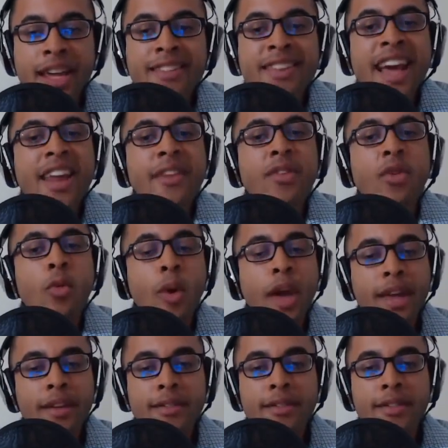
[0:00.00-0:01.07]
it's kind of a
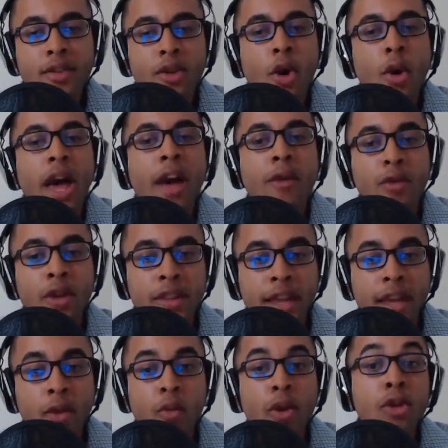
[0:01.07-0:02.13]
waste to know
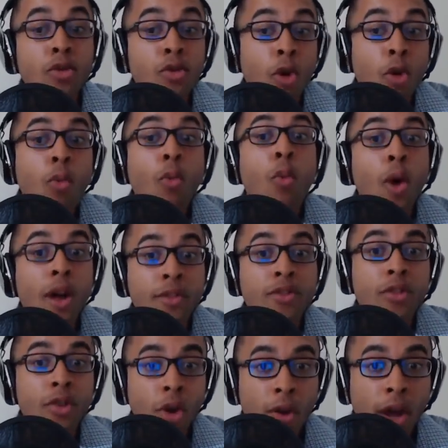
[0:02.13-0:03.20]
everything when you don't want
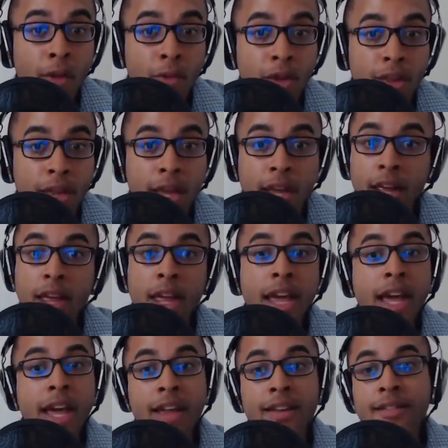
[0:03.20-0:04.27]
to know everything.
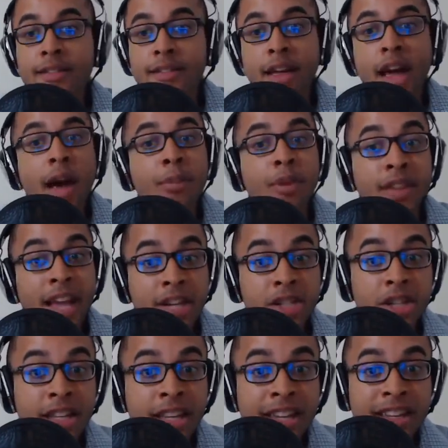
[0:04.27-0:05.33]
It's
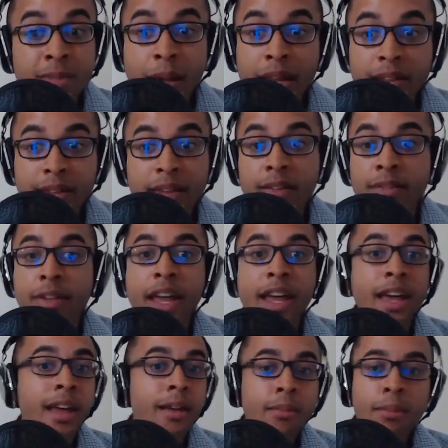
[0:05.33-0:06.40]
computationally expensive
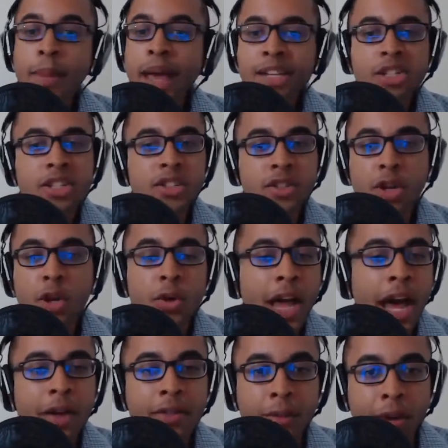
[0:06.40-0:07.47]
and may just slow
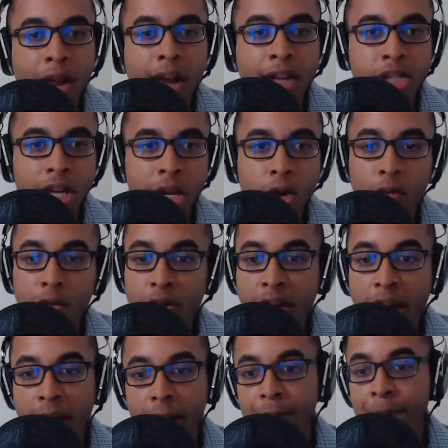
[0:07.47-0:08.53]
down the blockchain over
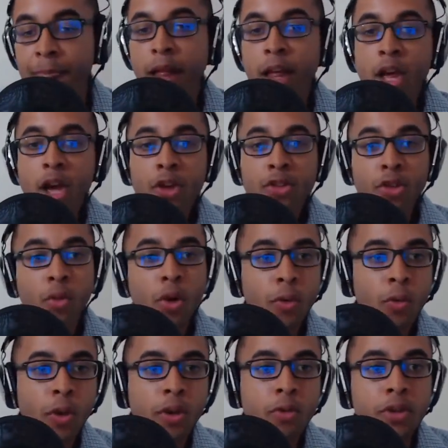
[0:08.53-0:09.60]
time. So what
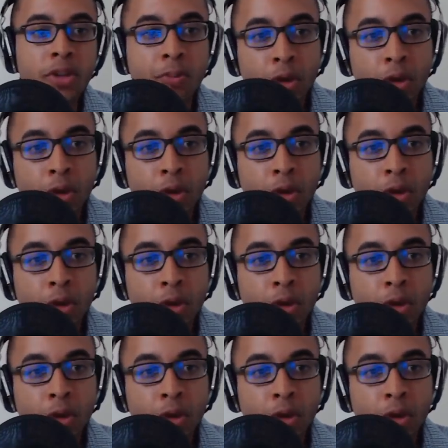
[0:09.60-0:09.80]
Rick was